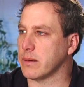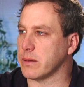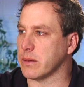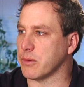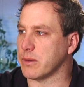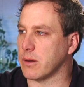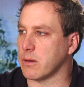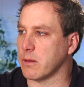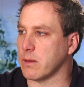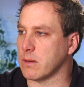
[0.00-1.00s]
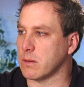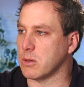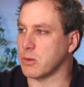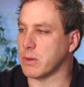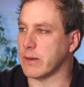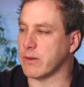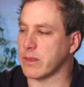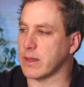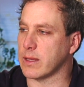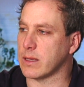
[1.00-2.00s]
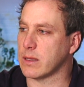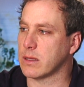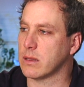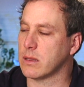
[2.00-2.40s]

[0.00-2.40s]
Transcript: You know, it's harder than you would ever think.